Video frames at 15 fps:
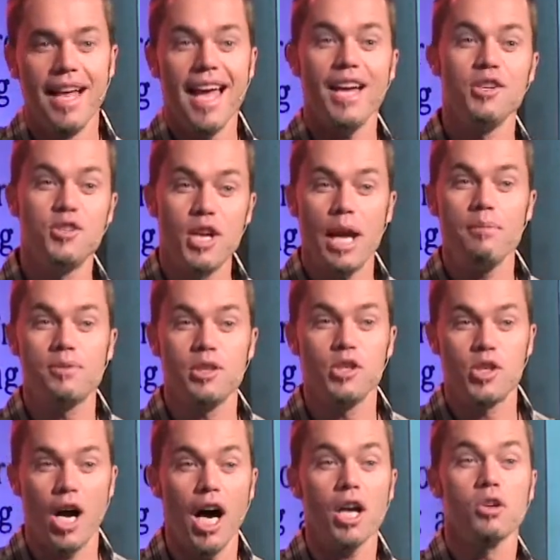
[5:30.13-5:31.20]
And James and
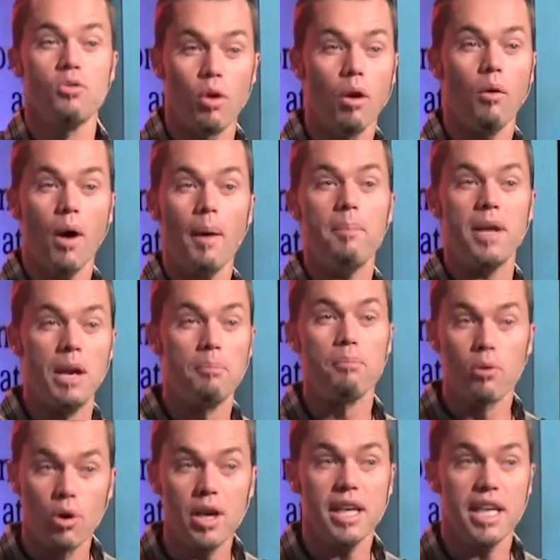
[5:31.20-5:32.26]
John grow up in a
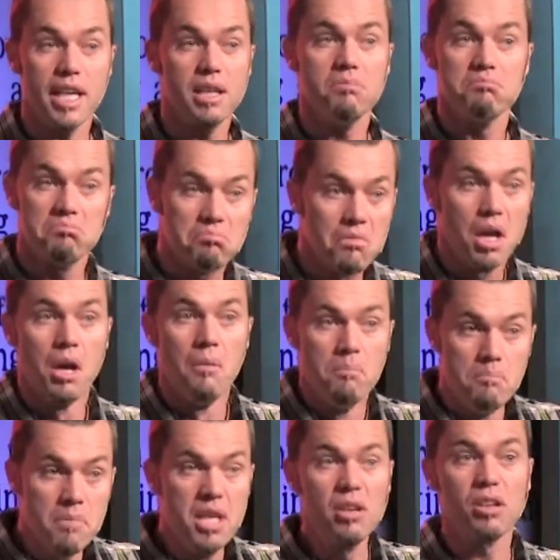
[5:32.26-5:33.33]
pretty
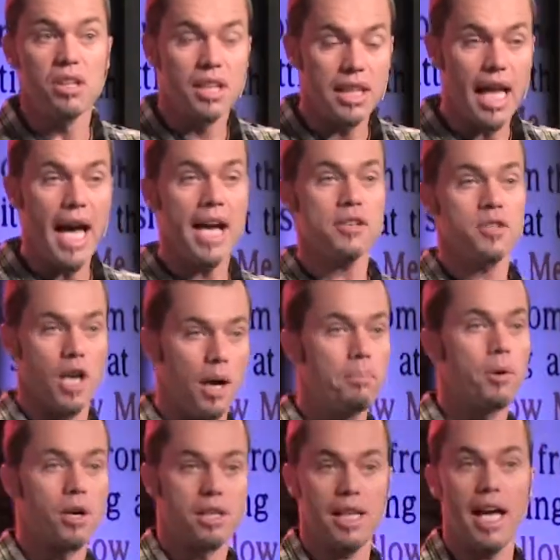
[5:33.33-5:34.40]
middle class,
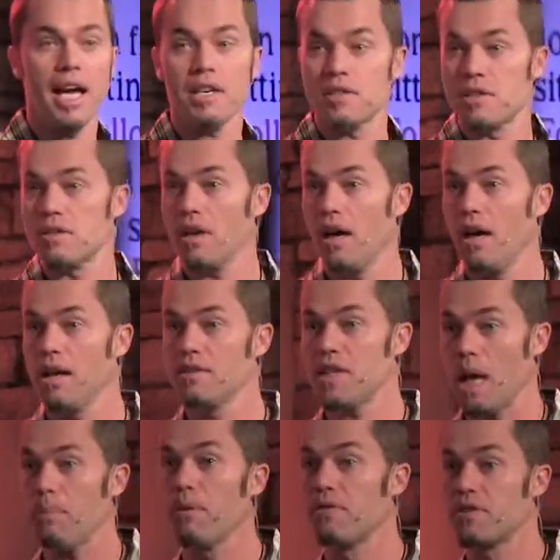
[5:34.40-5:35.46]
upper class uh,
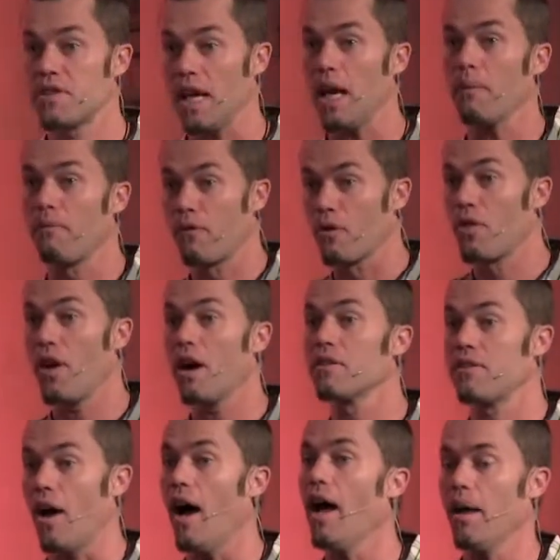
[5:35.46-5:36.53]
type of setup for their
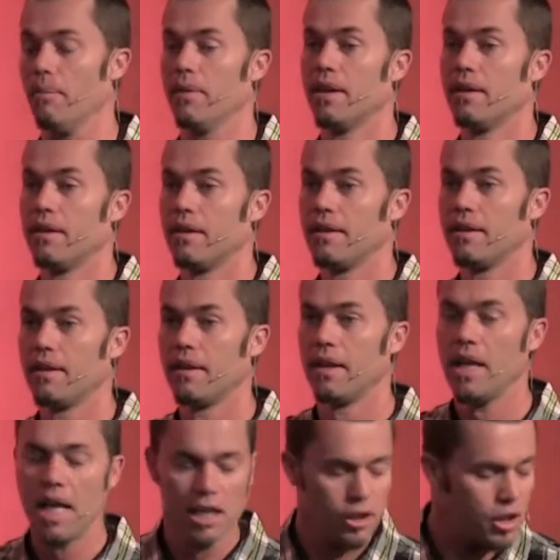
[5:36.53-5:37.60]
time.
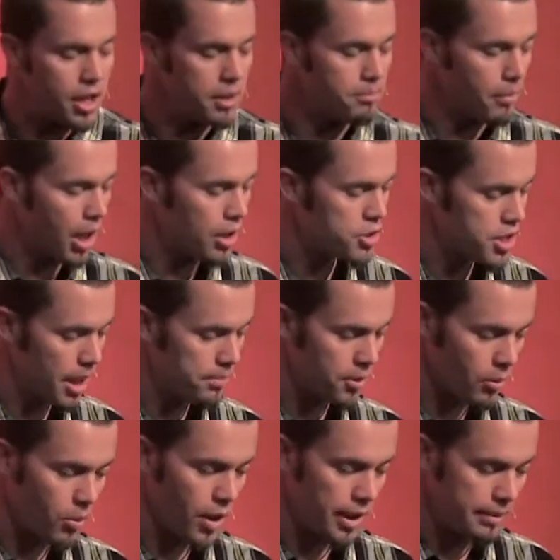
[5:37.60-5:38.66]
Look in Mark
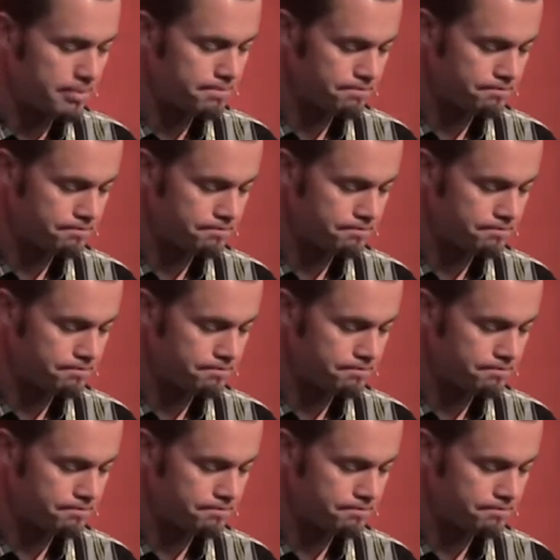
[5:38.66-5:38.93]
chapter 1.